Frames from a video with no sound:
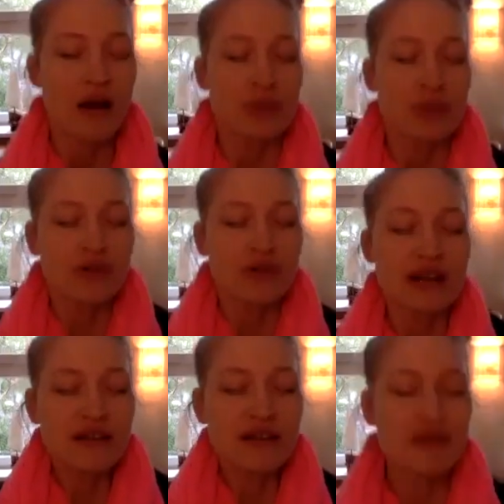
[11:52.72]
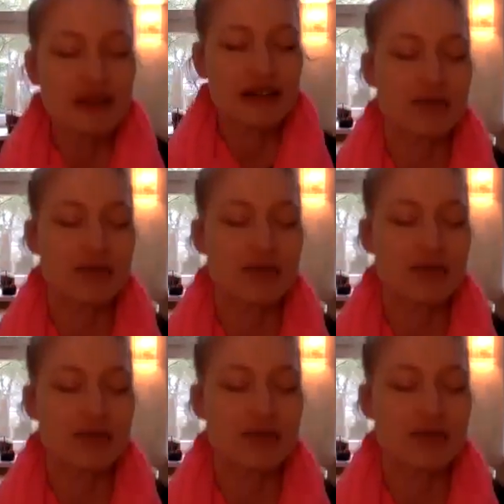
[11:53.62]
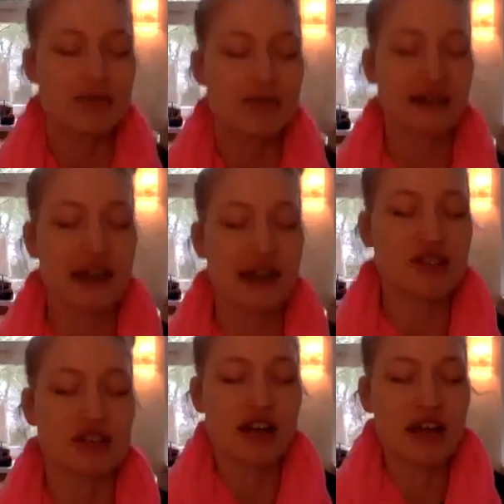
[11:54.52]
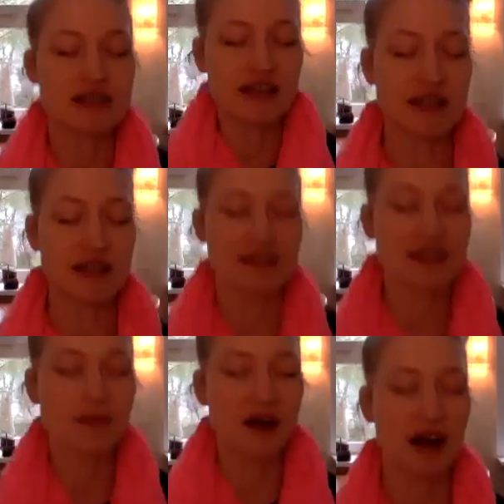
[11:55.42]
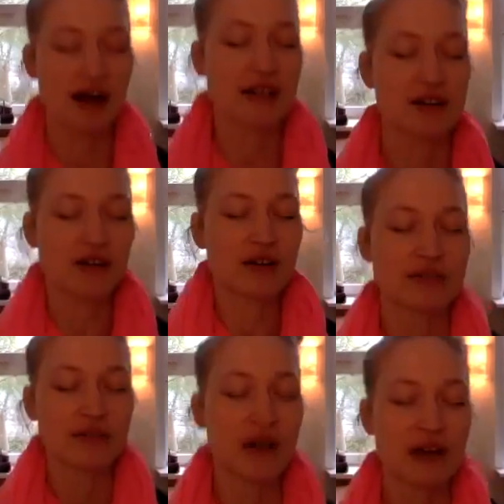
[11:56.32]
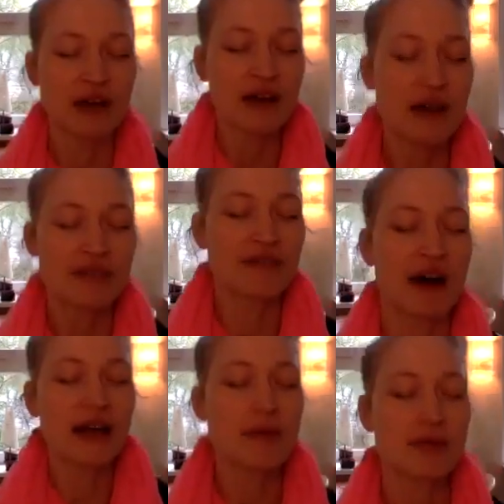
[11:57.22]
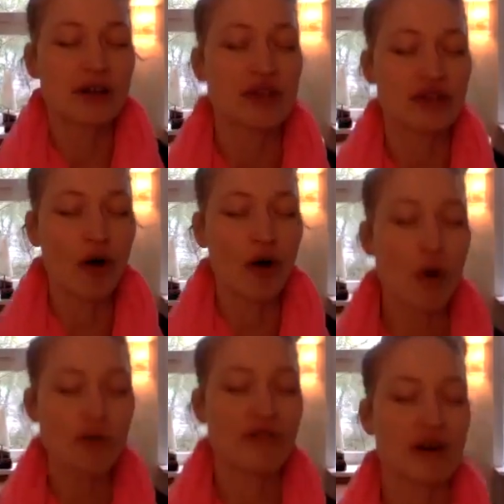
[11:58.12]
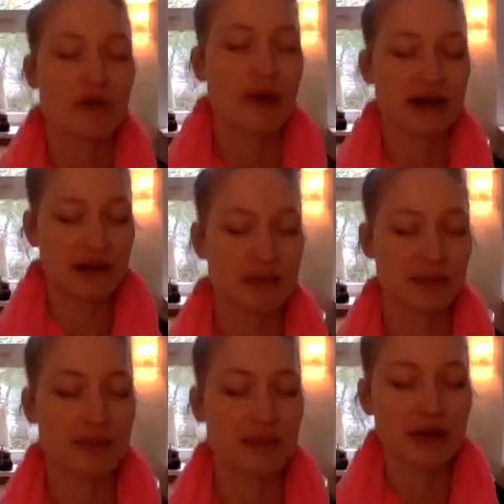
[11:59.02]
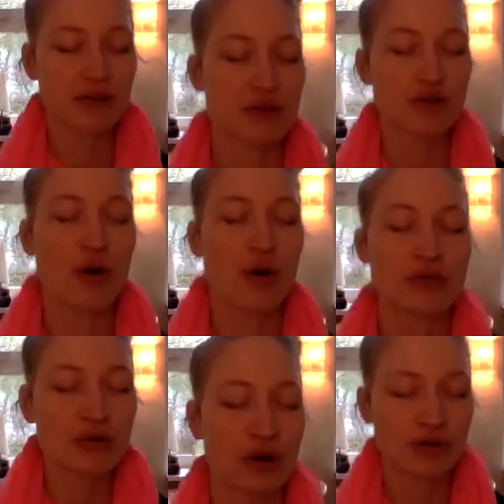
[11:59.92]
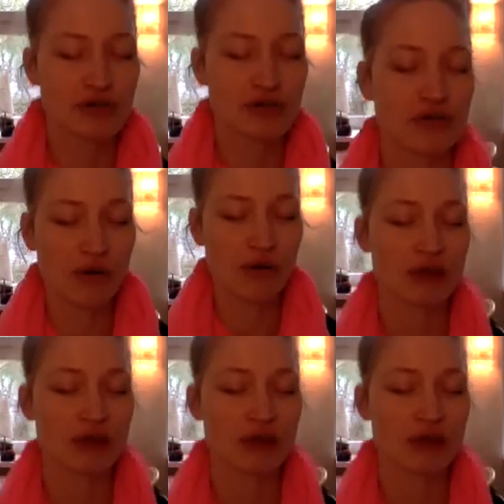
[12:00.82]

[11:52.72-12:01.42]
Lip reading: Breathe a little bit more, and it's like shaking in some kind of vibrant overwhelm. Don't control.